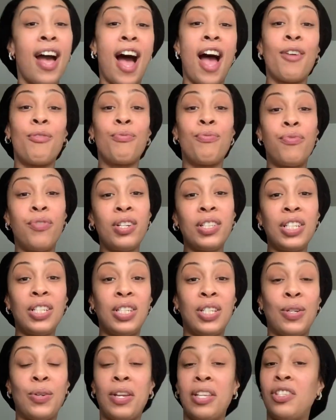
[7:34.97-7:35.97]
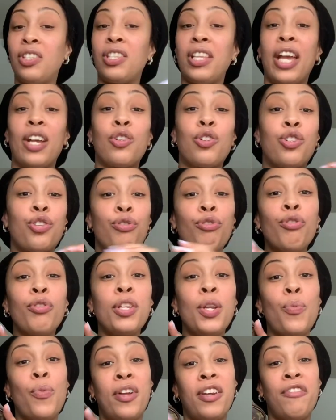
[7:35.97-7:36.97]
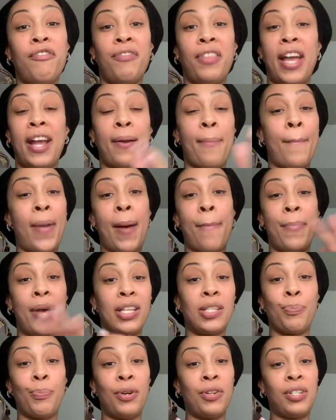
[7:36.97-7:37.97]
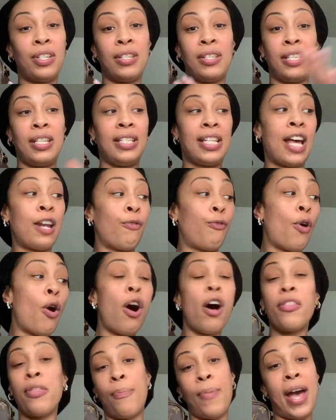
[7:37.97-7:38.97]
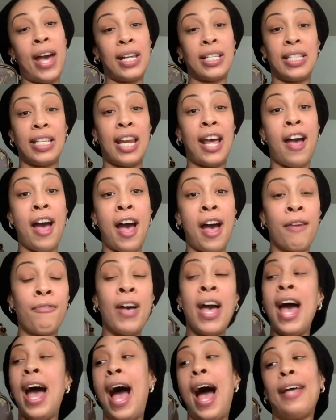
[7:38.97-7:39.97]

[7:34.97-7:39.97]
I really do. It's like truly one of like my best purchases out of all the bags that I have.